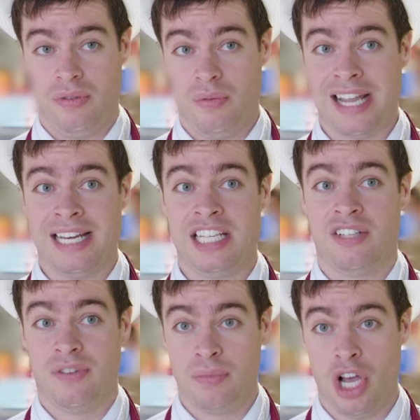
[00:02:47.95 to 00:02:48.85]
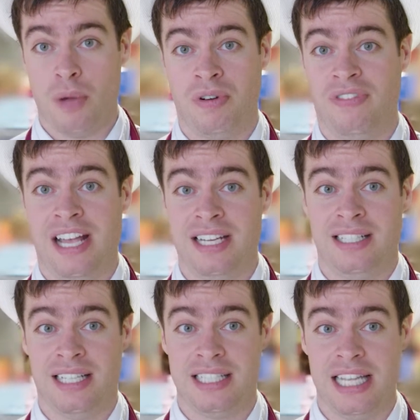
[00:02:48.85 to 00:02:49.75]
recognition from top
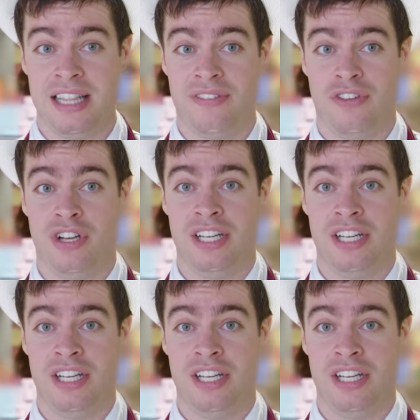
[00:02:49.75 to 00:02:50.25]
professionals in the food